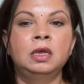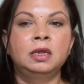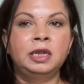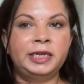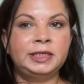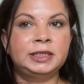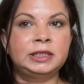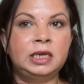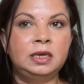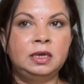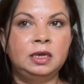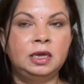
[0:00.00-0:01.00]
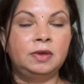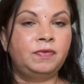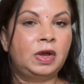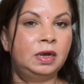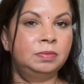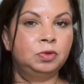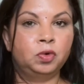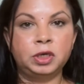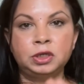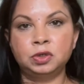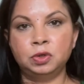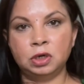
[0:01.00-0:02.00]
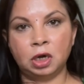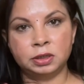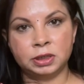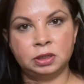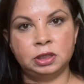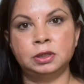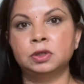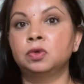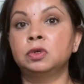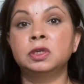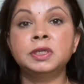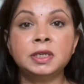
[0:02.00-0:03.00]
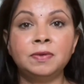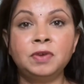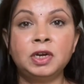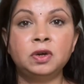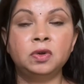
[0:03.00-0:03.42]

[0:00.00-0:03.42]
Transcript: Let's say I'm going to grocery store or somewhere